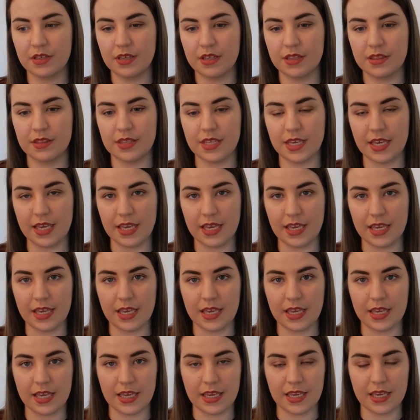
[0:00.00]

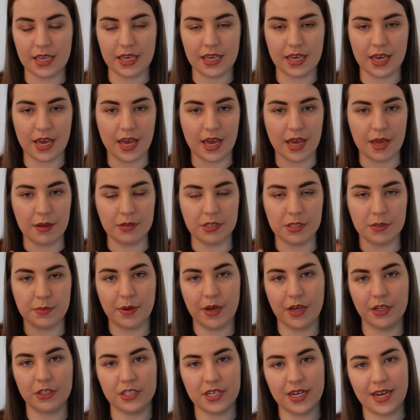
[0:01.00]
the
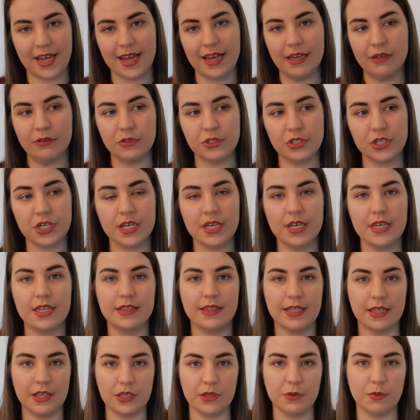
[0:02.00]
departure lounge,
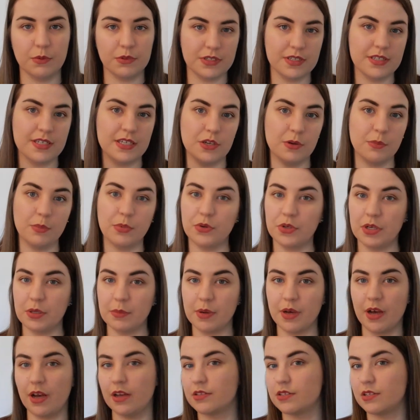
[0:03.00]
that you want to see your
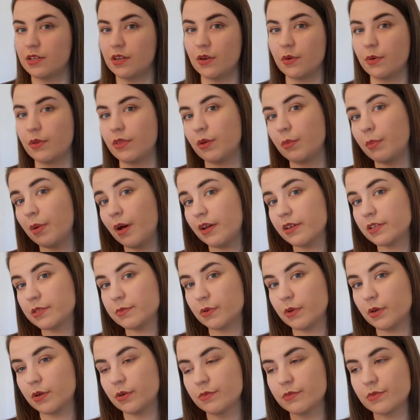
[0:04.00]
boarding pass along with your
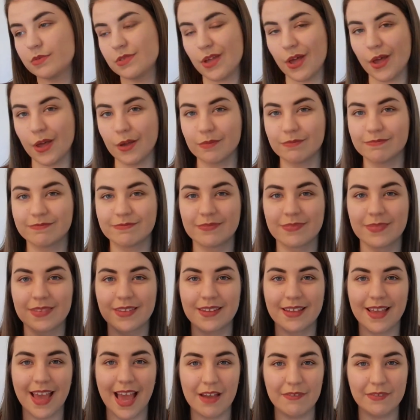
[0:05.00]
passport. So
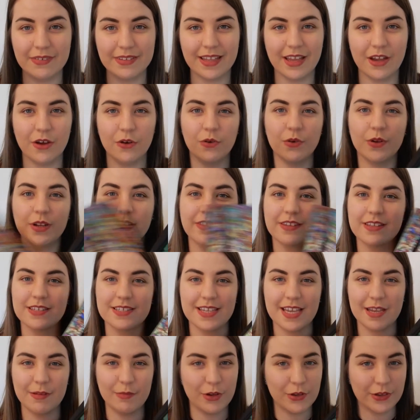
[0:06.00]
having that all in the
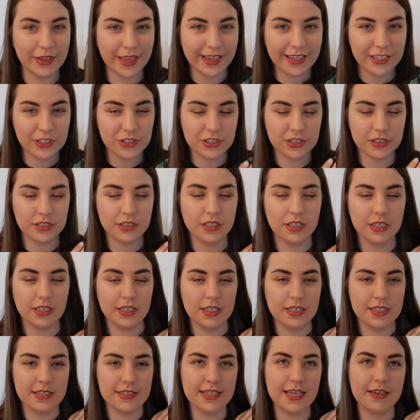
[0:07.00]
same location
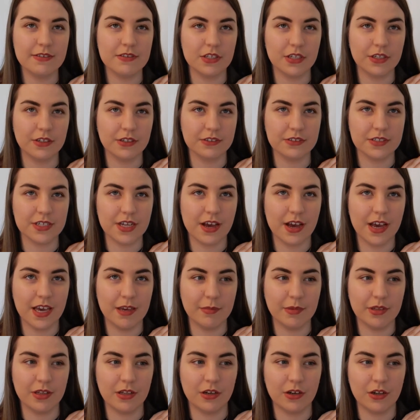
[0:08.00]
saves a lot of
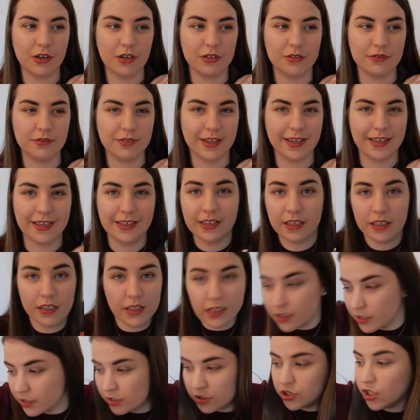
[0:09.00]
time and a lot of like
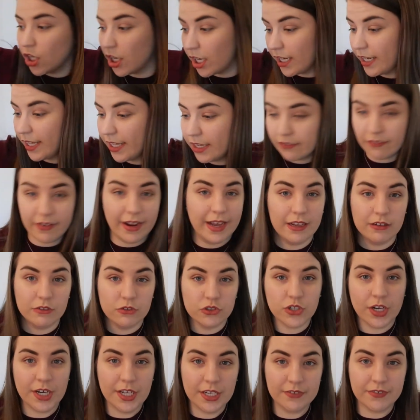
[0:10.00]
juggling
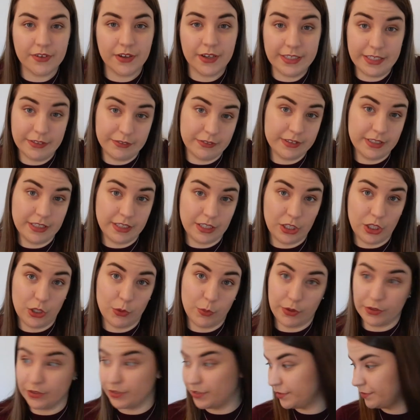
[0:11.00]
around trying to find everything that you
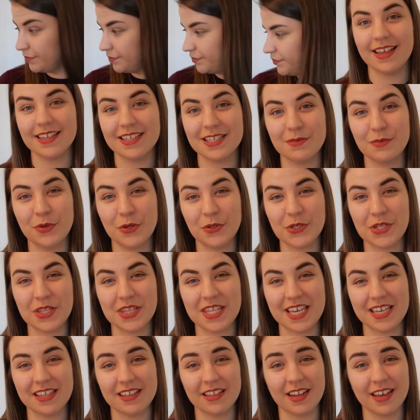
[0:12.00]
want. The next
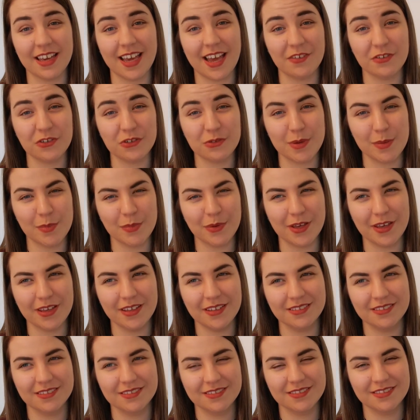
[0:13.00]
important thing that I have to
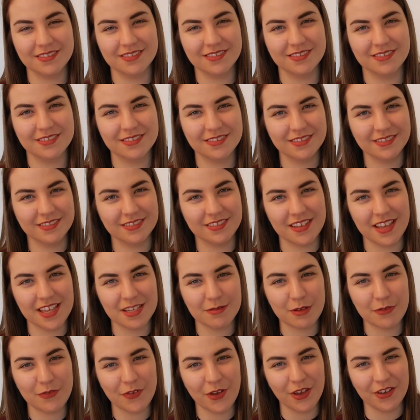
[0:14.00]
remember
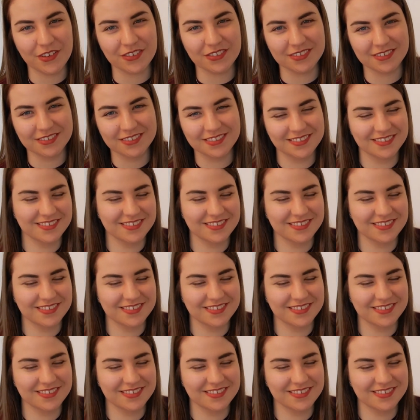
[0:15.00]
is my phone.